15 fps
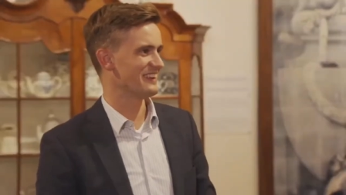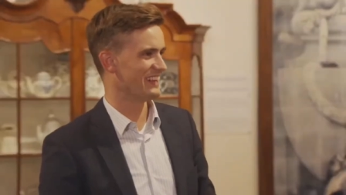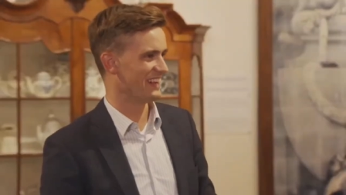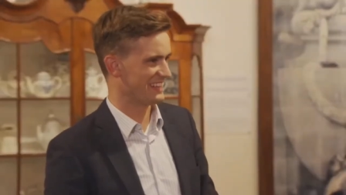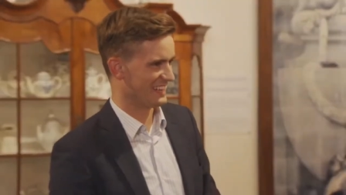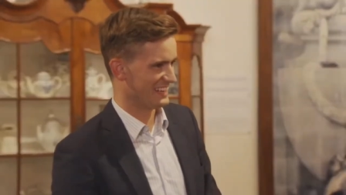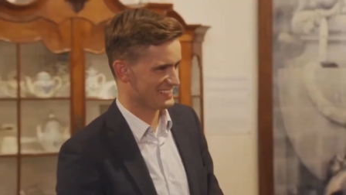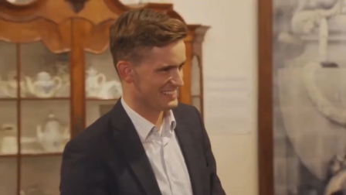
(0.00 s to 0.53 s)

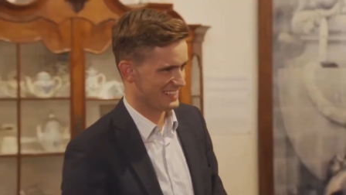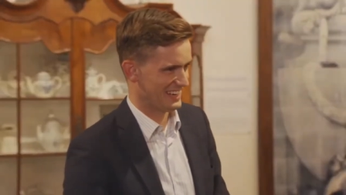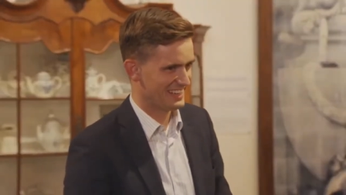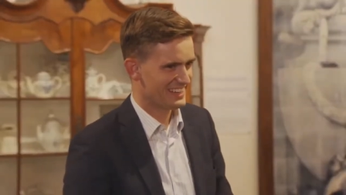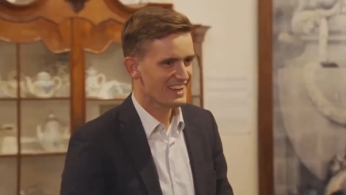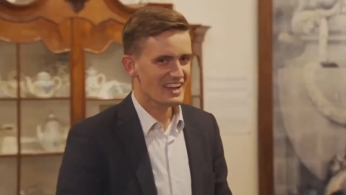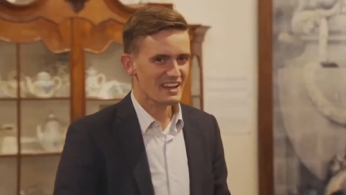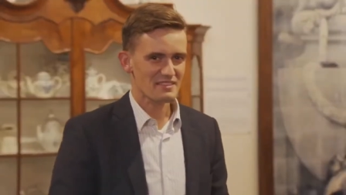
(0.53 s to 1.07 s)
because
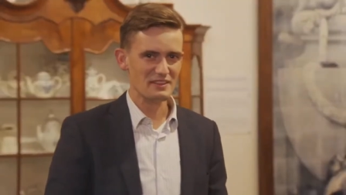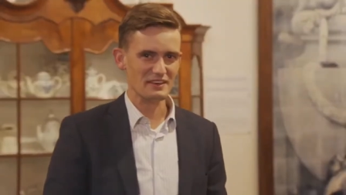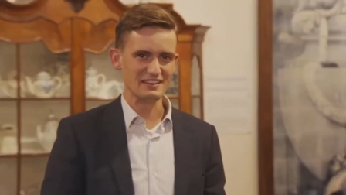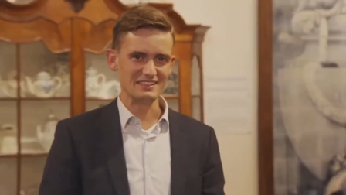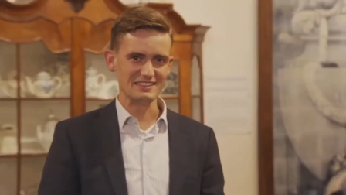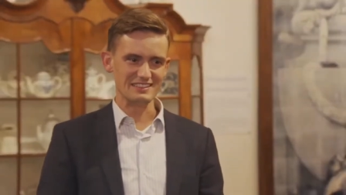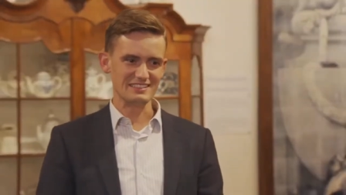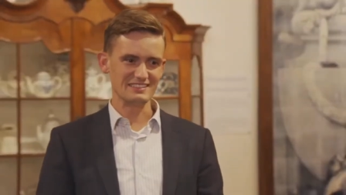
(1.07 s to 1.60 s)
uh,
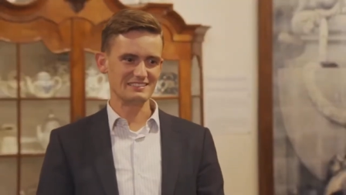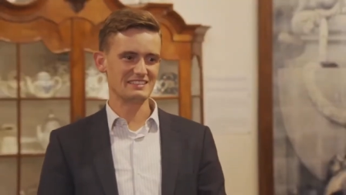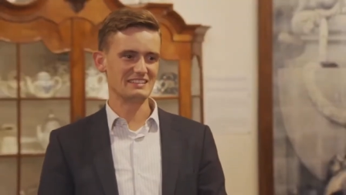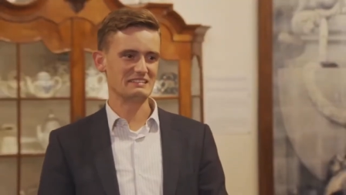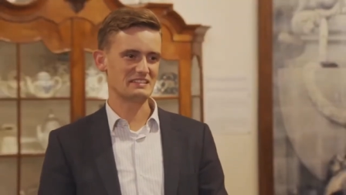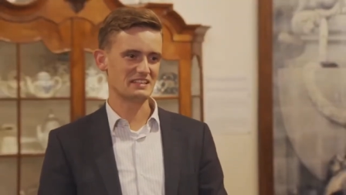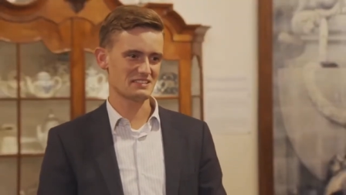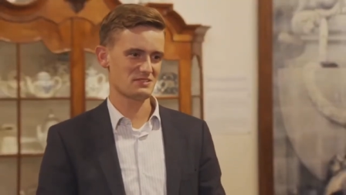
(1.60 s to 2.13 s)
the, the,
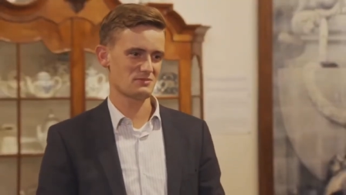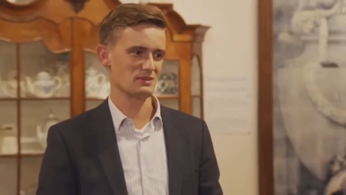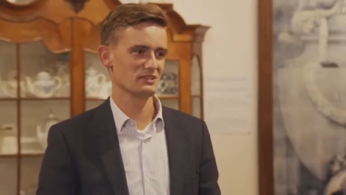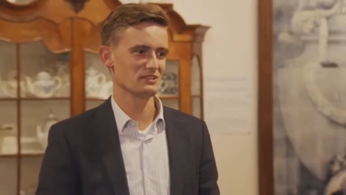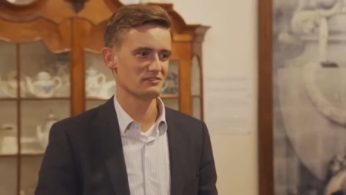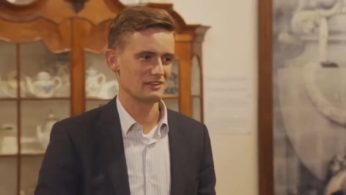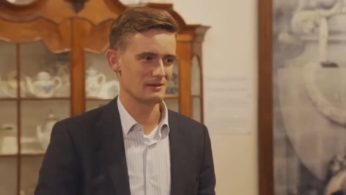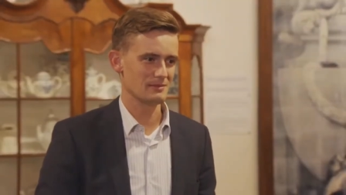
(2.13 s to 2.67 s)
Dutch royal
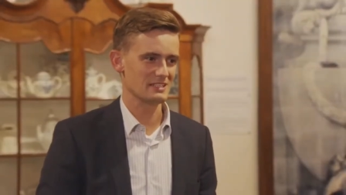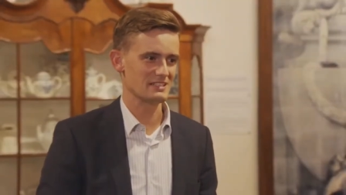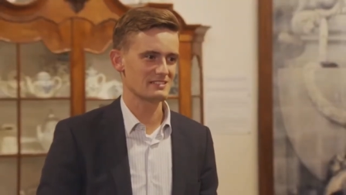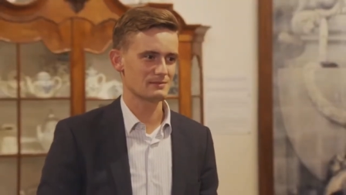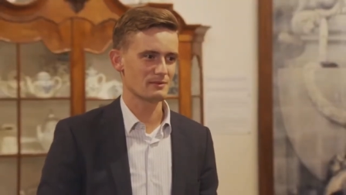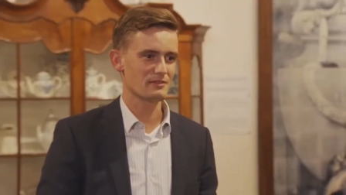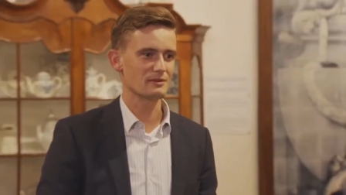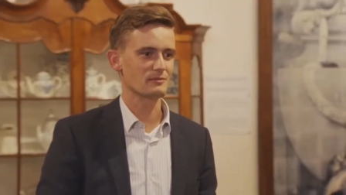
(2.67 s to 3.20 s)
family,
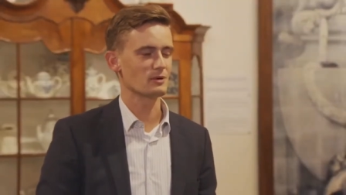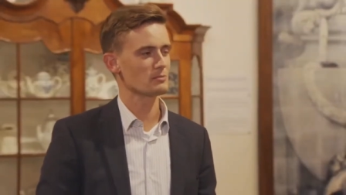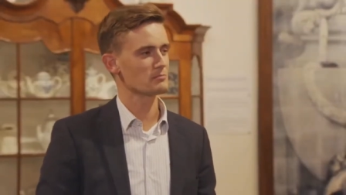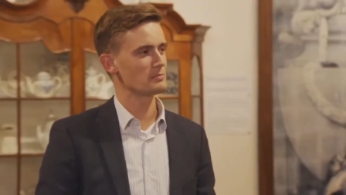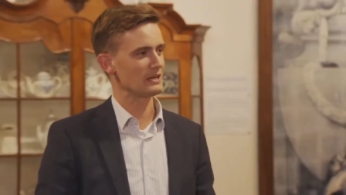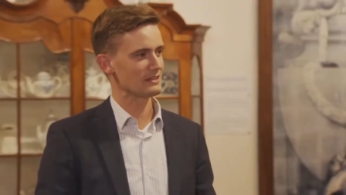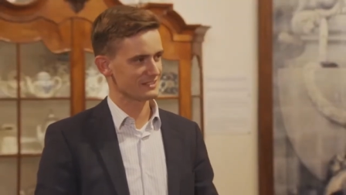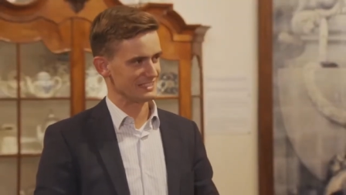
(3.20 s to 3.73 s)
some of them were
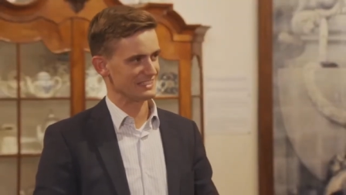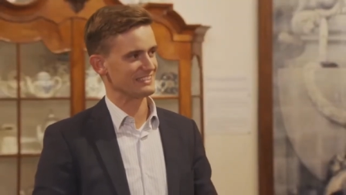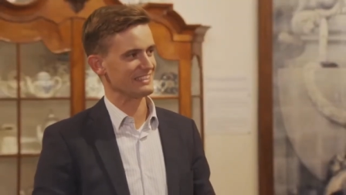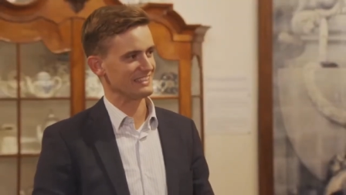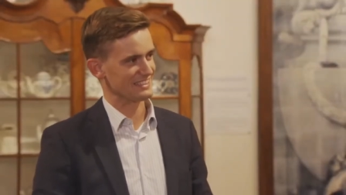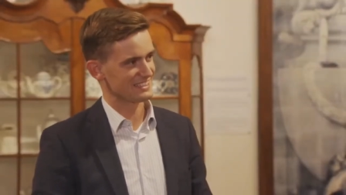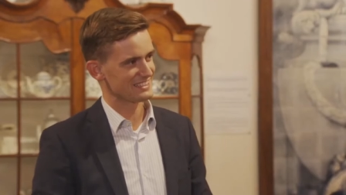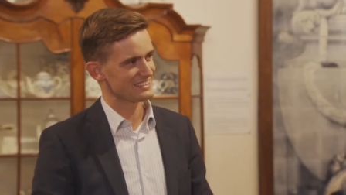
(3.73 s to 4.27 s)
buried
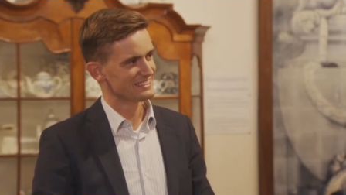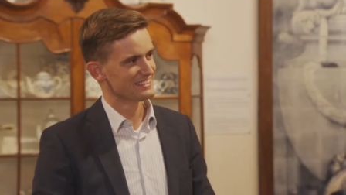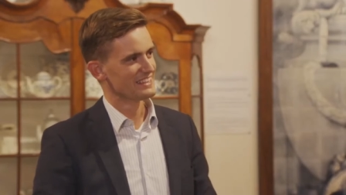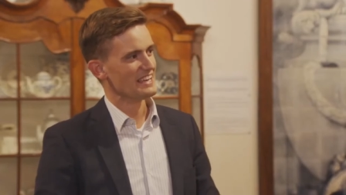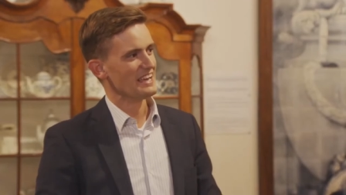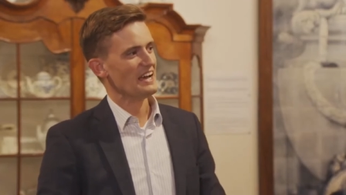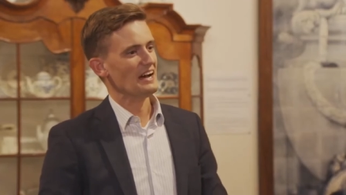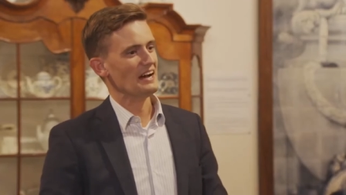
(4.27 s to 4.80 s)
here.
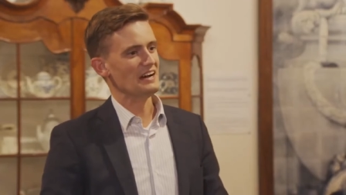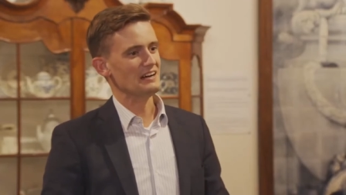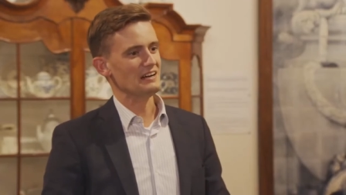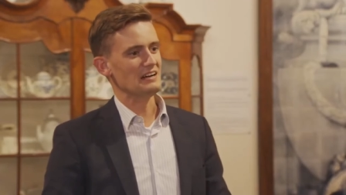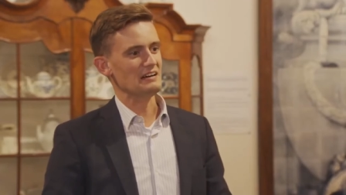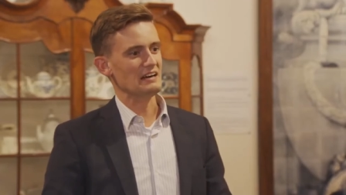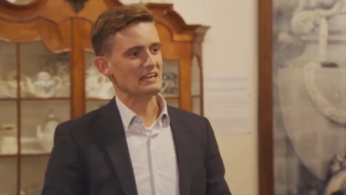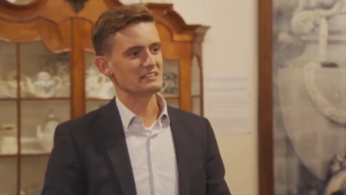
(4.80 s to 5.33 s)
Yeah.
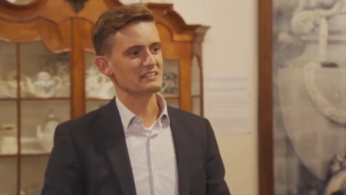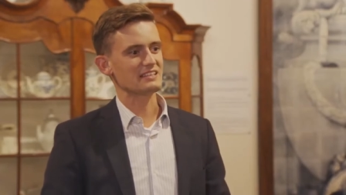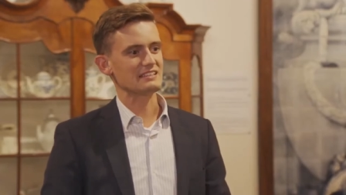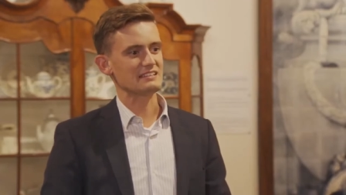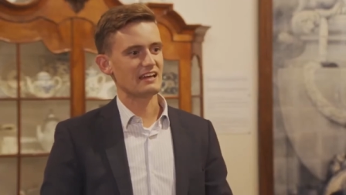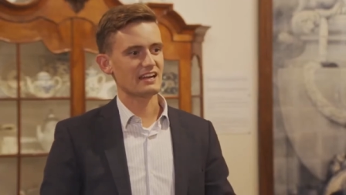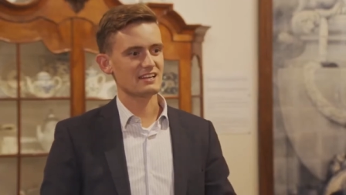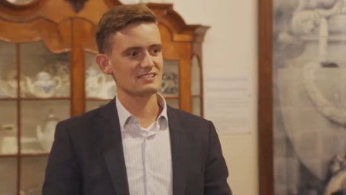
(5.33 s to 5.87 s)
Uh, and you can
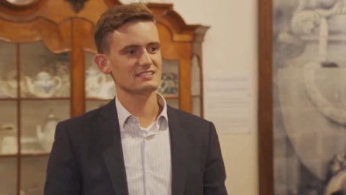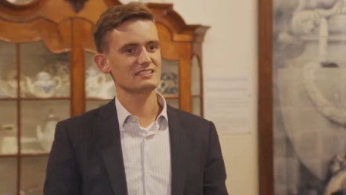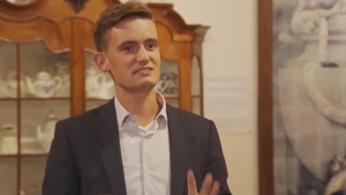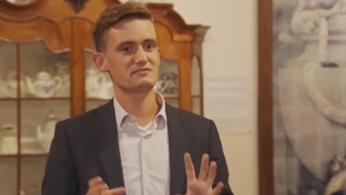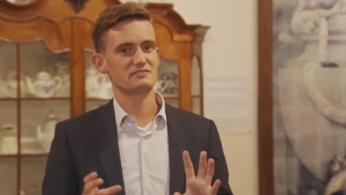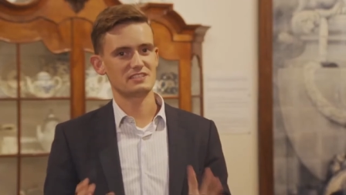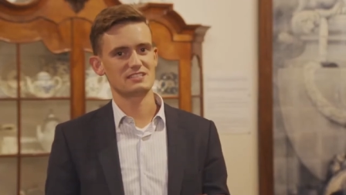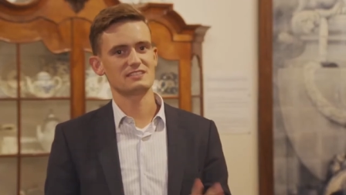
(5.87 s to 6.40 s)
actually
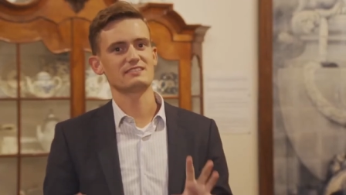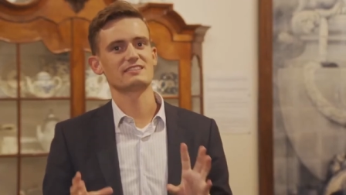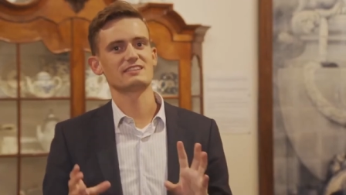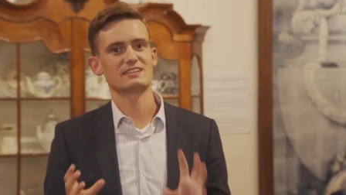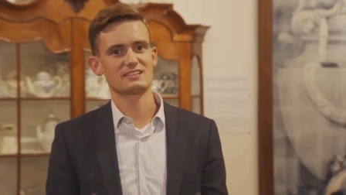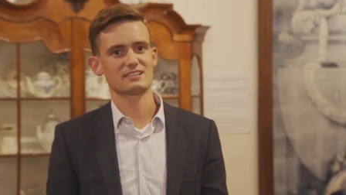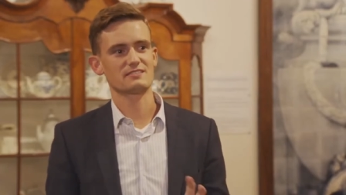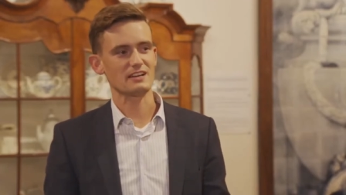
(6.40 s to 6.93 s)
visit
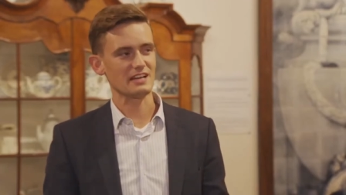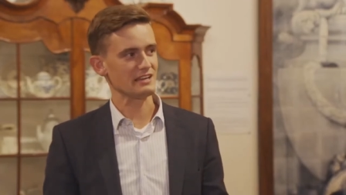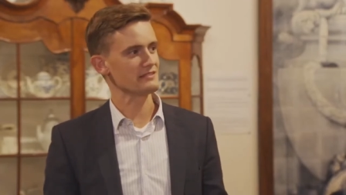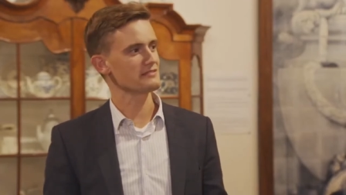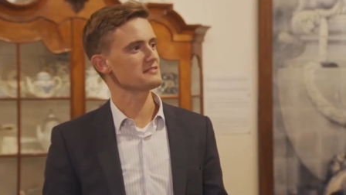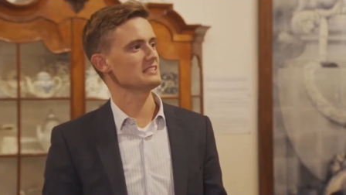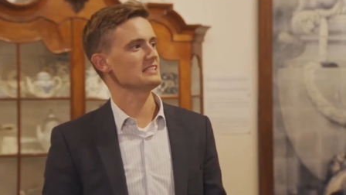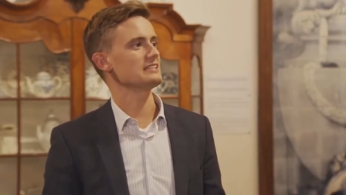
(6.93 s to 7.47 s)
their
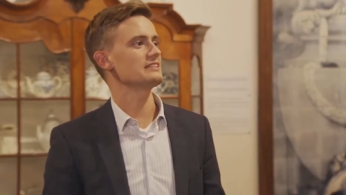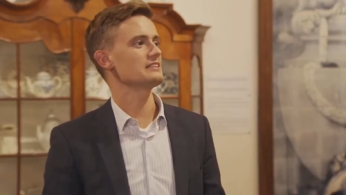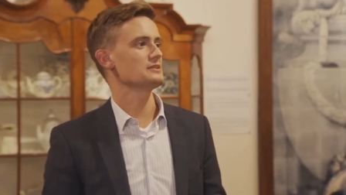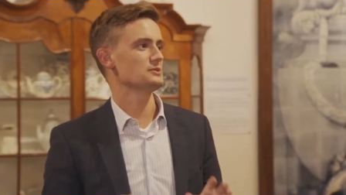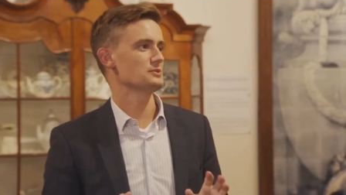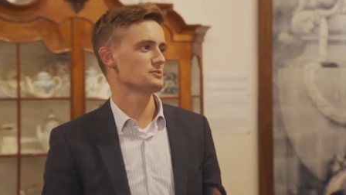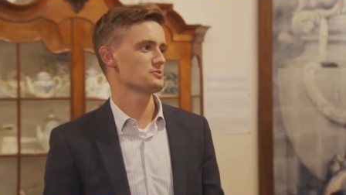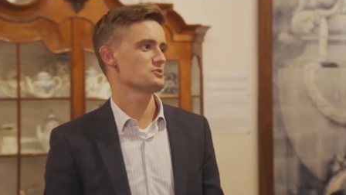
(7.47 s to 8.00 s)
graves in the
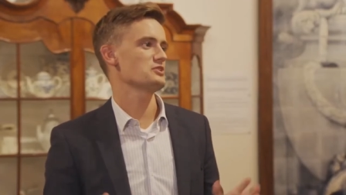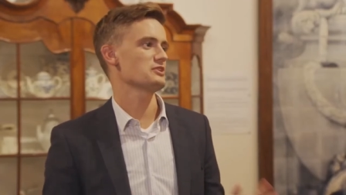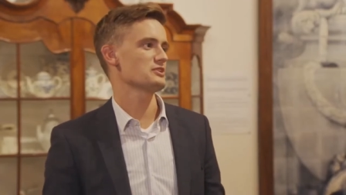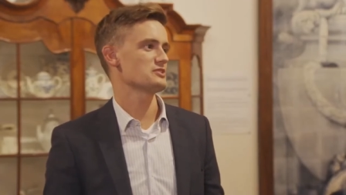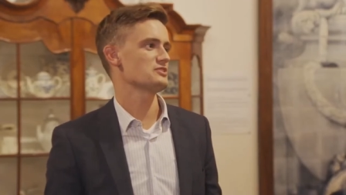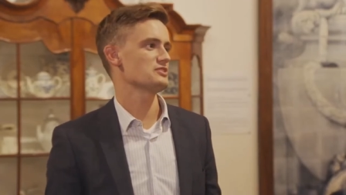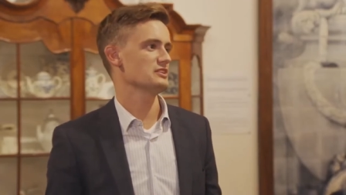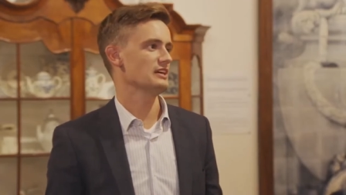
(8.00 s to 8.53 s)
old
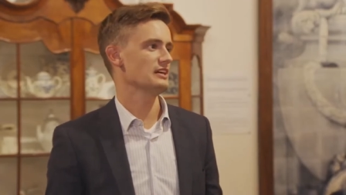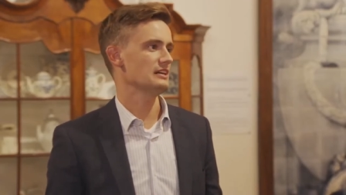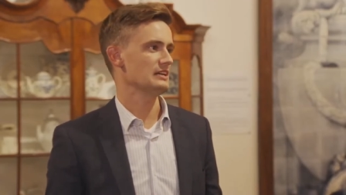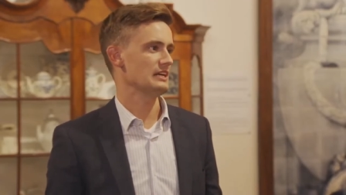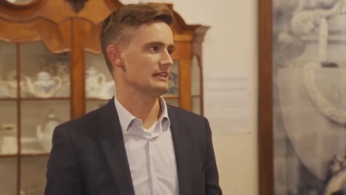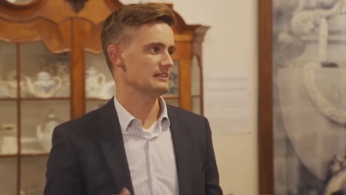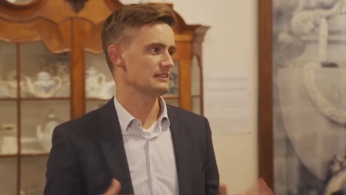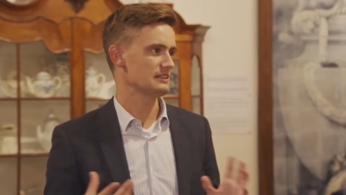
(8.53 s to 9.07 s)
church uh,
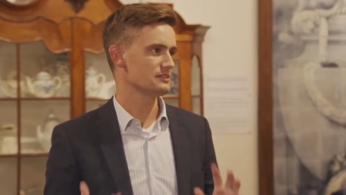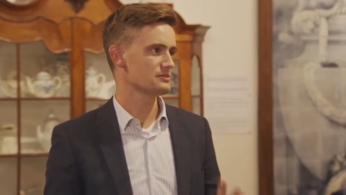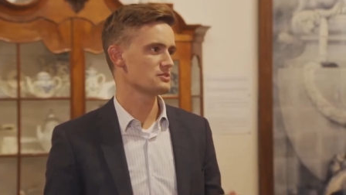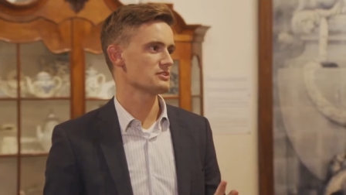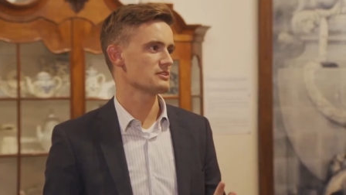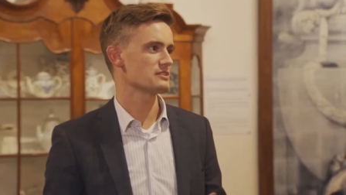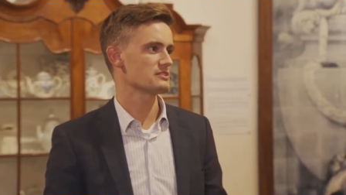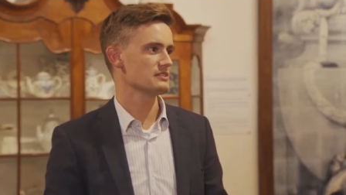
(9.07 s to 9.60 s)
and the new
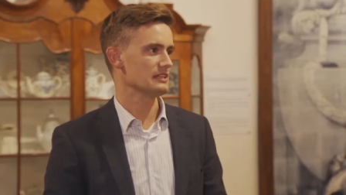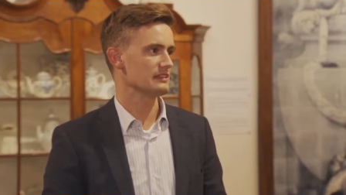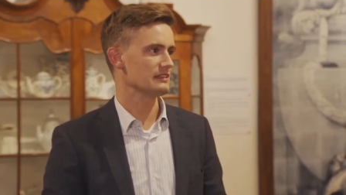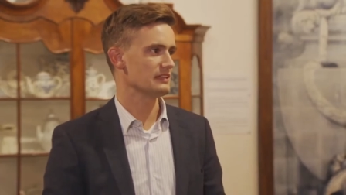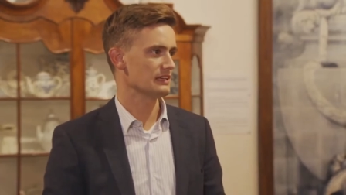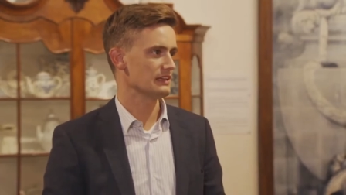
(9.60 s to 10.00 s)
church in, uh,